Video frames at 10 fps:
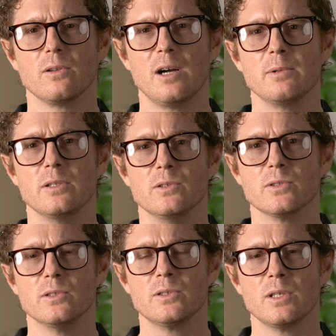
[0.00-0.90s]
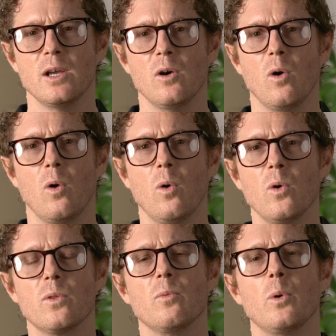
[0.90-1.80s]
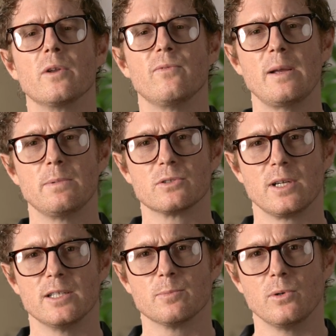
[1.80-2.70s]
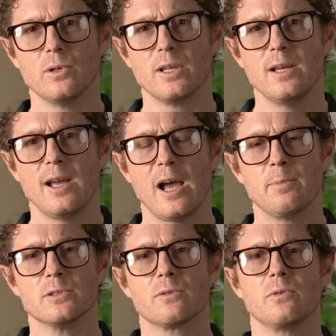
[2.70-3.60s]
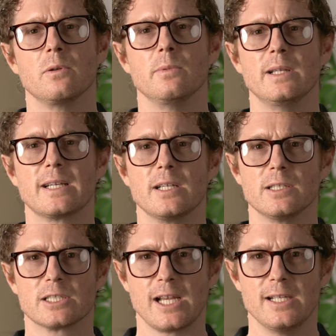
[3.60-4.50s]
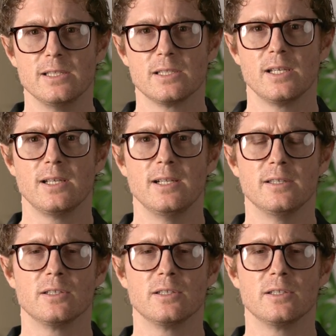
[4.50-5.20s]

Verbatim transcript: clima uses, all the water vapor transport happens through the molecular chains in